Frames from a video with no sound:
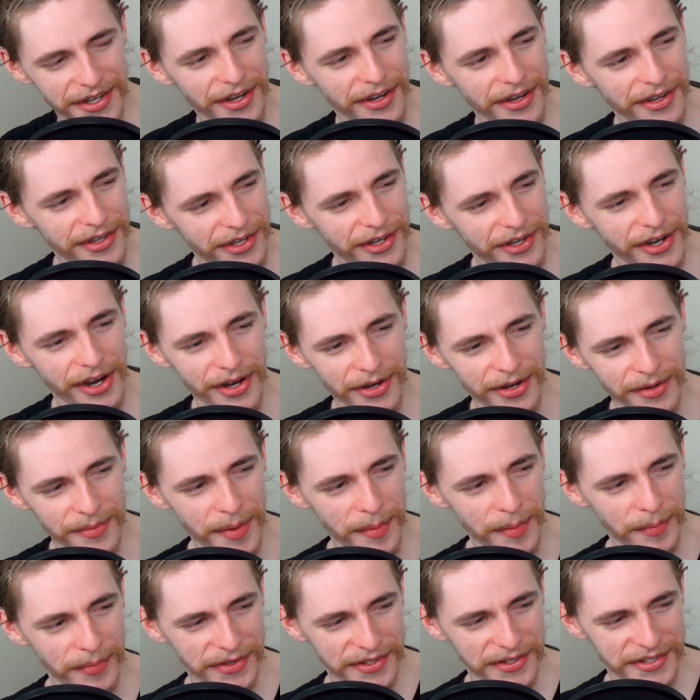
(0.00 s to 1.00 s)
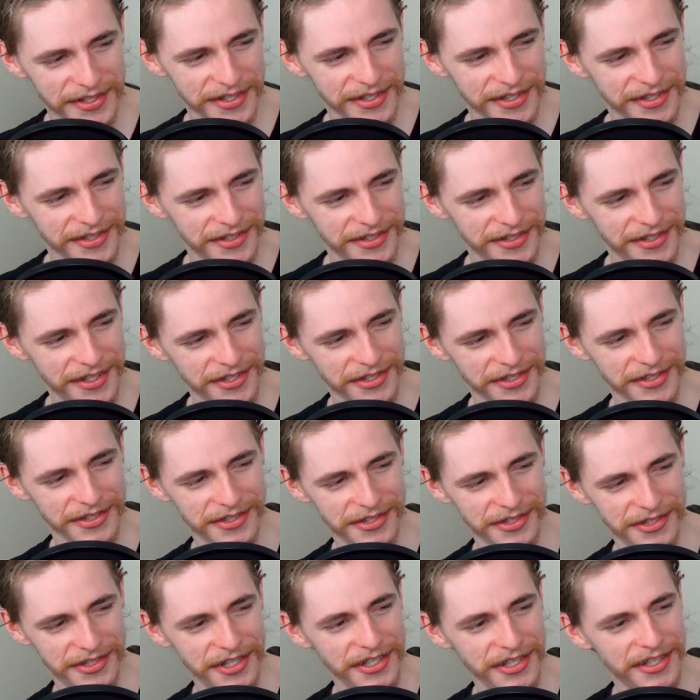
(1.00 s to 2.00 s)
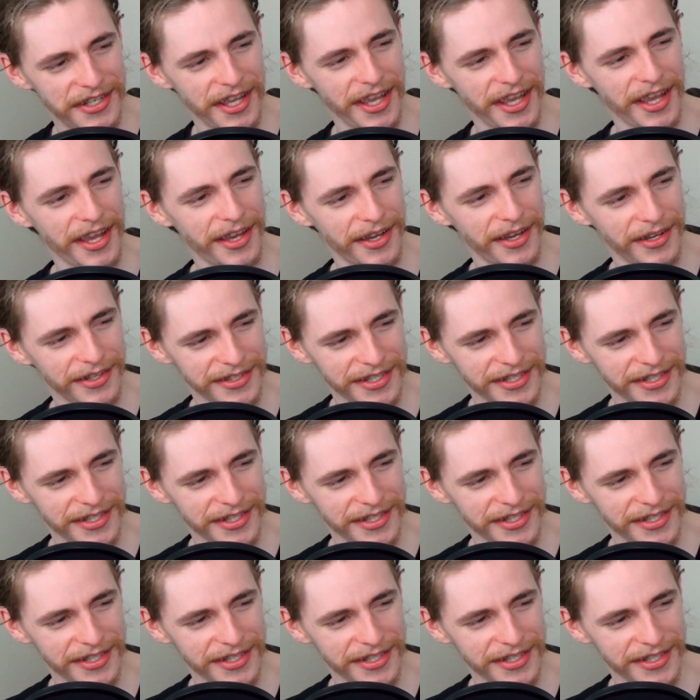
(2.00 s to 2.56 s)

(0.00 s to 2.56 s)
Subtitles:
got to remember, this is GTA